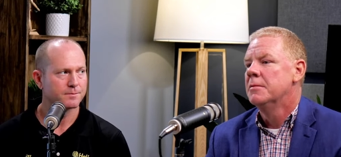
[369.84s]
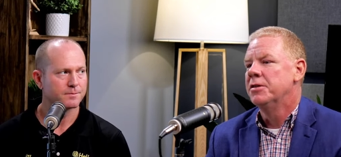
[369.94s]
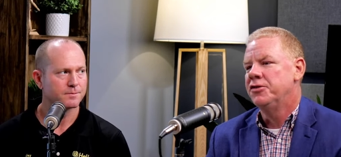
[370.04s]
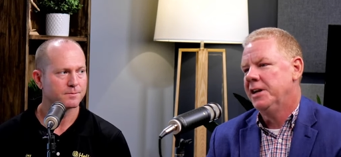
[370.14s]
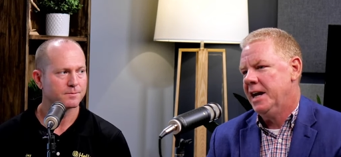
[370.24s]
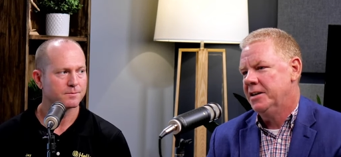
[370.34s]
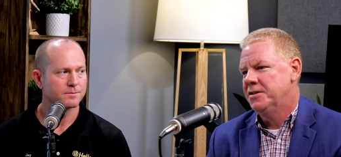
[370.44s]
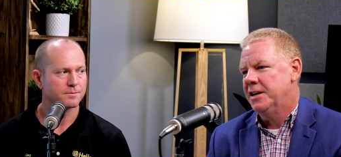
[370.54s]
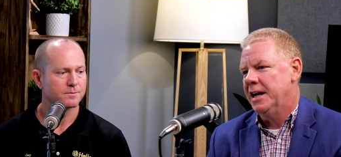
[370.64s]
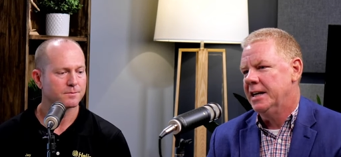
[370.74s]
Speaker 1: but you can't
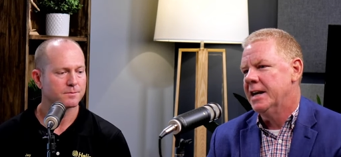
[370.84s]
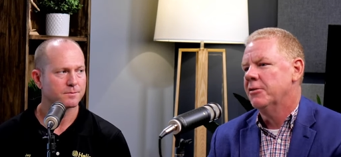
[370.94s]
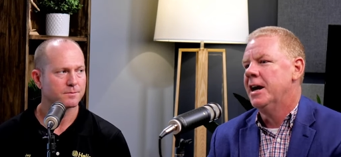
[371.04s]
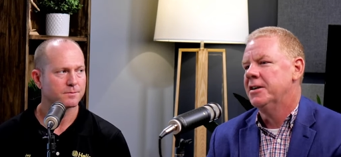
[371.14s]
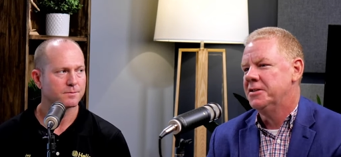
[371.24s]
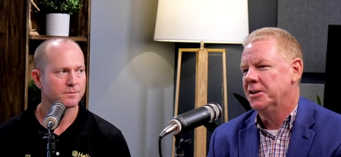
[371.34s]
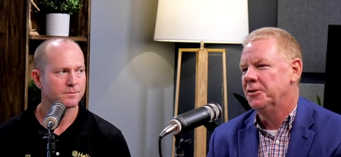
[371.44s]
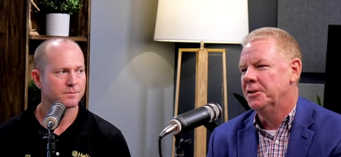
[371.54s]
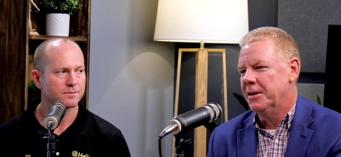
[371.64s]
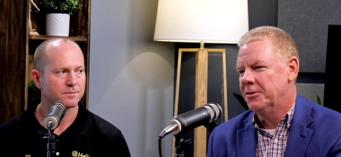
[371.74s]
say never had a
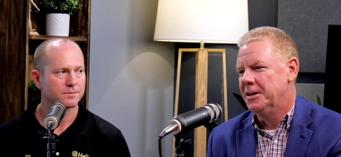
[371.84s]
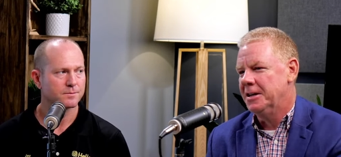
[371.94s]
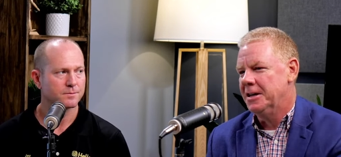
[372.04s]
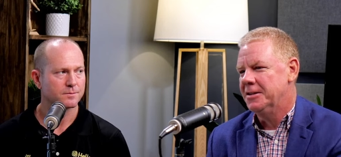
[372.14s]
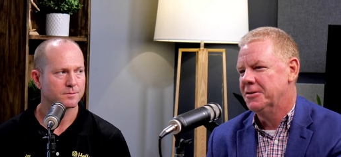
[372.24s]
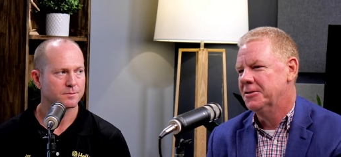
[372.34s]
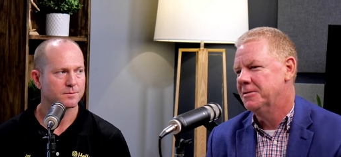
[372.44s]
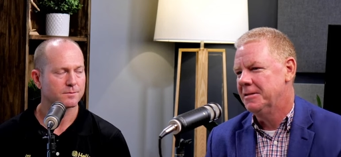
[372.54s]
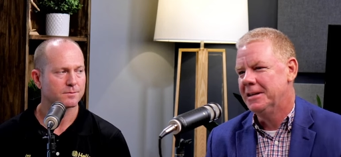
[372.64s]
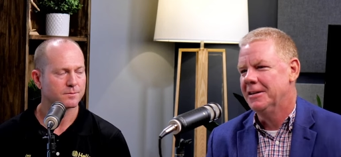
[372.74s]
sinkhole, never did this, or,
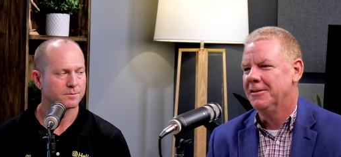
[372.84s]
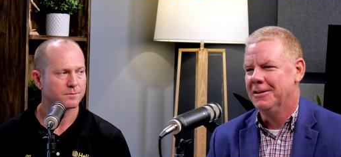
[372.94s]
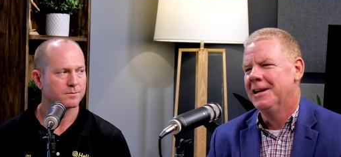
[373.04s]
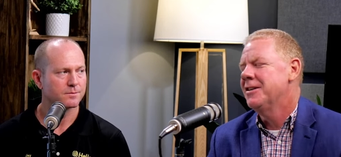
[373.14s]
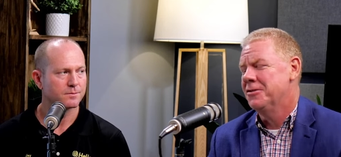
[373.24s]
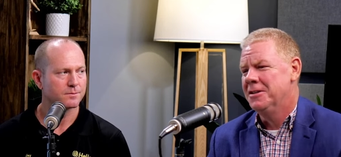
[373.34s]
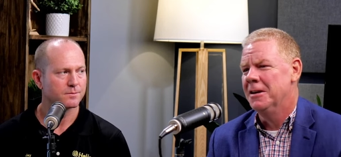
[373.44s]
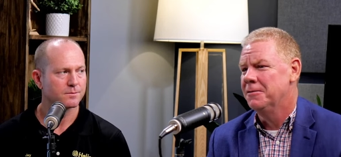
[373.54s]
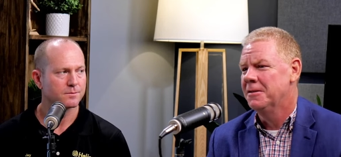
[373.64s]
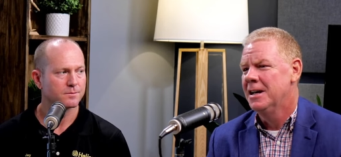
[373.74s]
or you get
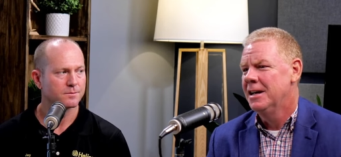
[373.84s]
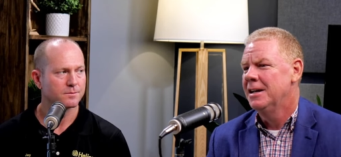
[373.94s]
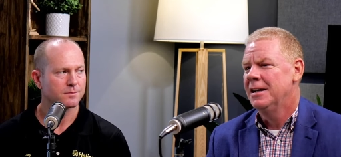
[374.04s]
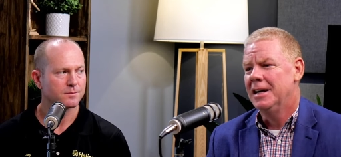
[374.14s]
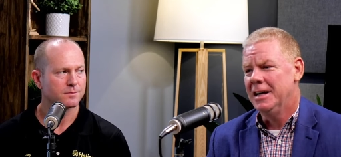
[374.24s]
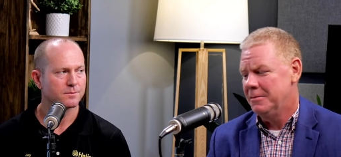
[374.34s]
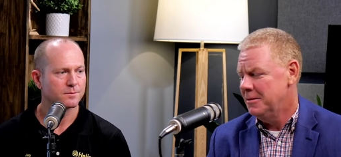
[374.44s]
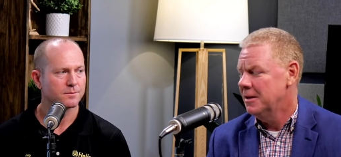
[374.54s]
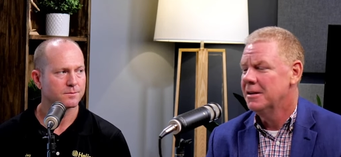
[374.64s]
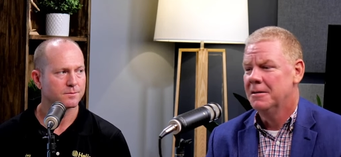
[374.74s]
yourself
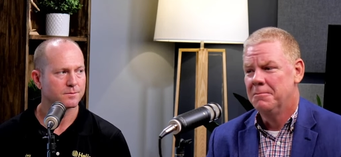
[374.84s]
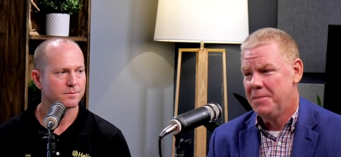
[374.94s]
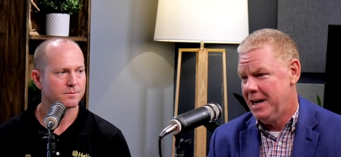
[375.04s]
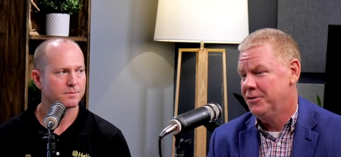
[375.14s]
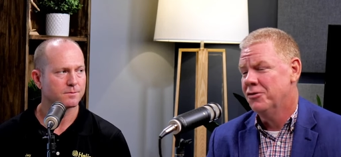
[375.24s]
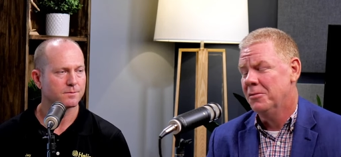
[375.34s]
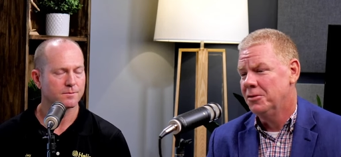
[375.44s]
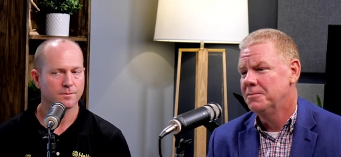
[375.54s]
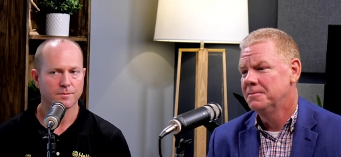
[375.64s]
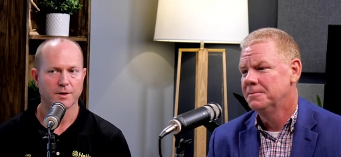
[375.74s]
in bad
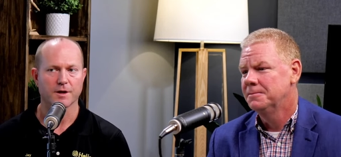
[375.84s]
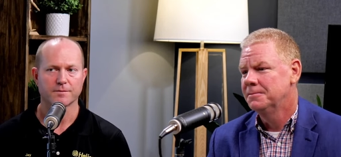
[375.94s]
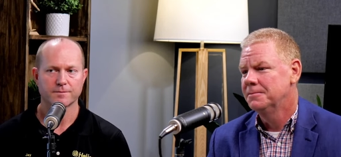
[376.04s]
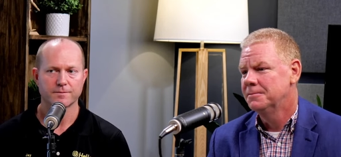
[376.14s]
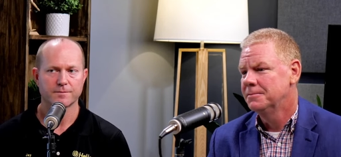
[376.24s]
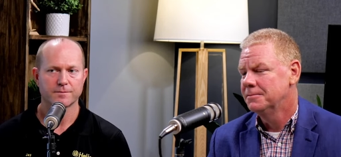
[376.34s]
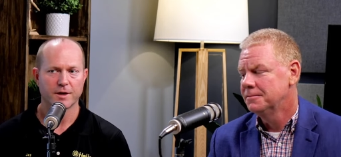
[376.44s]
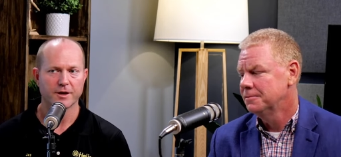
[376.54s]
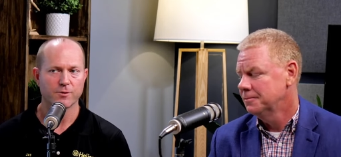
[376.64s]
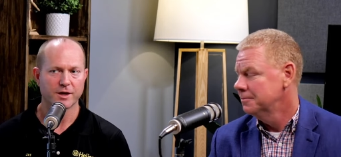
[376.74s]
trouble.
Speaker 2: Yeah, yeah.
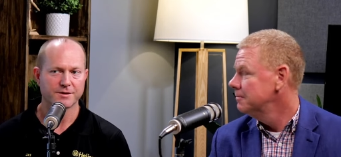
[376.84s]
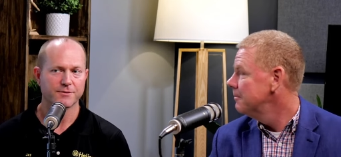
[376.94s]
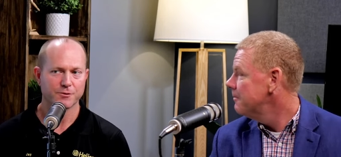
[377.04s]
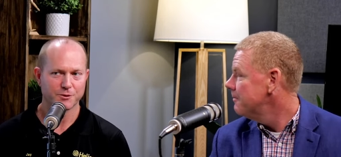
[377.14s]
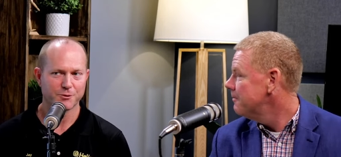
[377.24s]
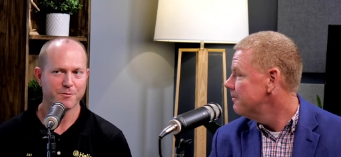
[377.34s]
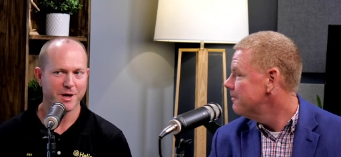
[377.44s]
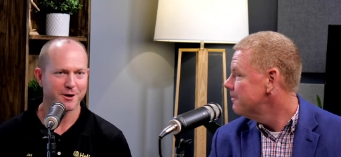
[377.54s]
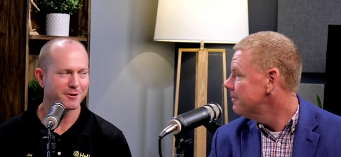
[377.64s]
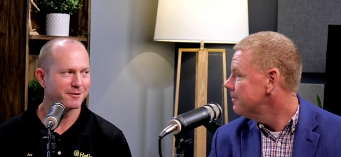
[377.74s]
Likewise, totally. if it was
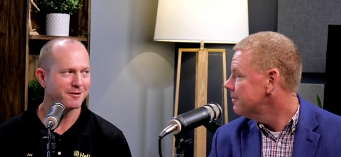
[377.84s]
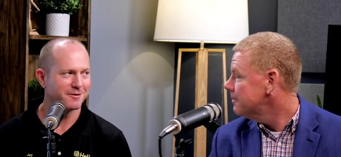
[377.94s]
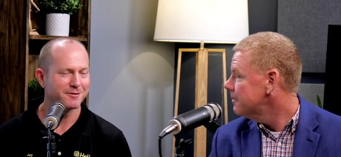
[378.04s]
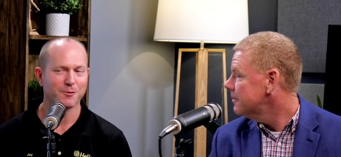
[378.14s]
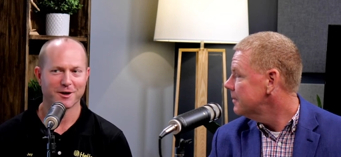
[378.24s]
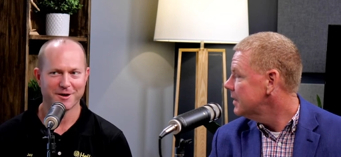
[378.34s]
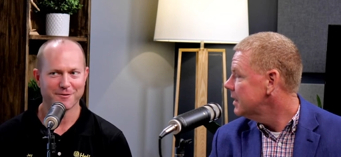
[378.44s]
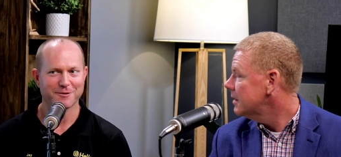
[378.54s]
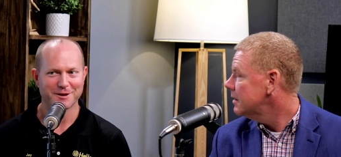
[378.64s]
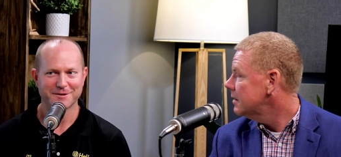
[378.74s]
repaired, you want to
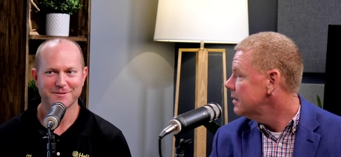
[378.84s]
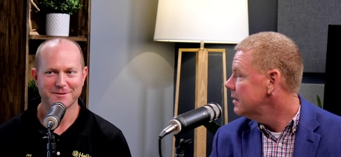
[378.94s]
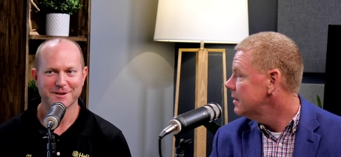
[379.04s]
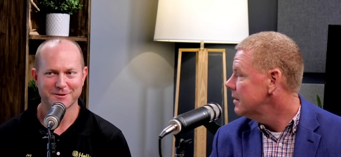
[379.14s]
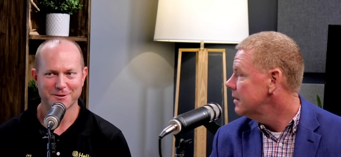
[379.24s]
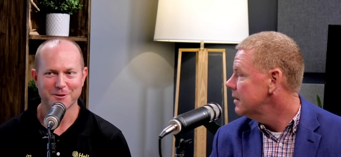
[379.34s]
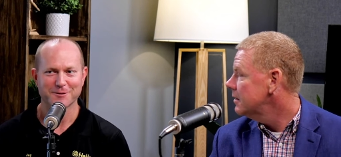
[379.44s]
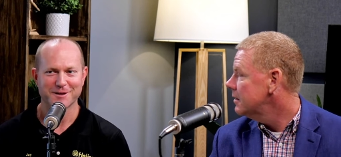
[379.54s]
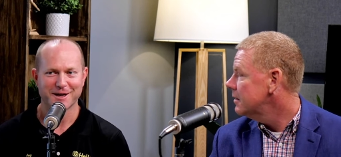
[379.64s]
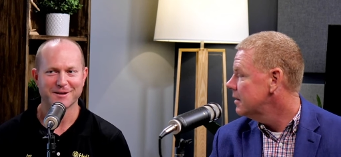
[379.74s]
definitely
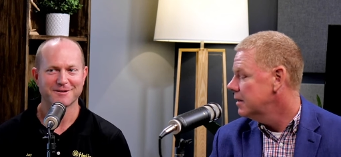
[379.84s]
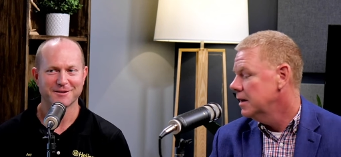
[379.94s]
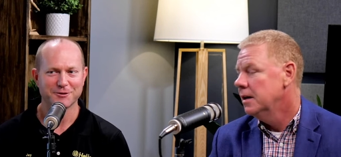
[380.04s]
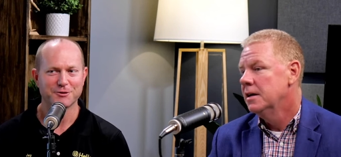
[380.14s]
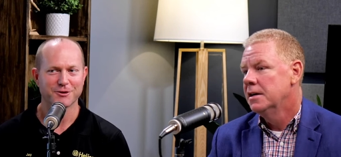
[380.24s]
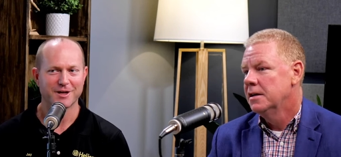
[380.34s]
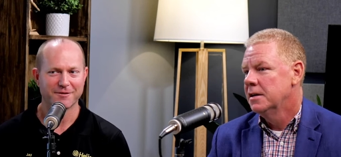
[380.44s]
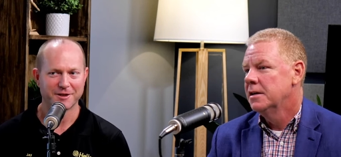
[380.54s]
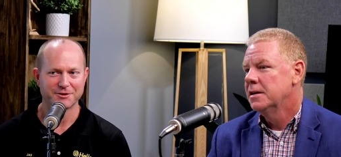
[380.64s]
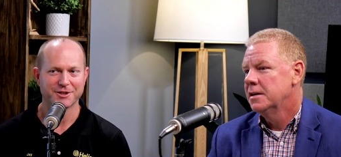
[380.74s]
disclose that. Disclose you that. should
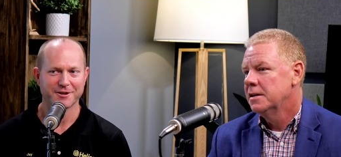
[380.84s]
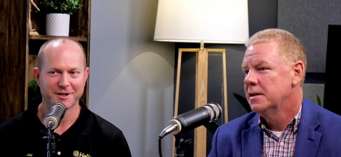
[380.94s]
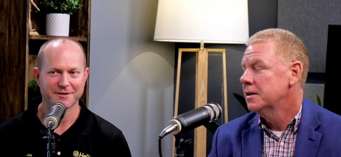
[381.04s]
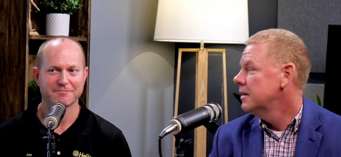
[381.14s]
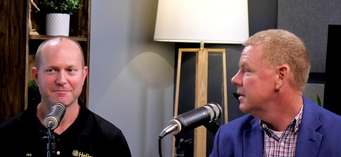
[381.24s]
have engineering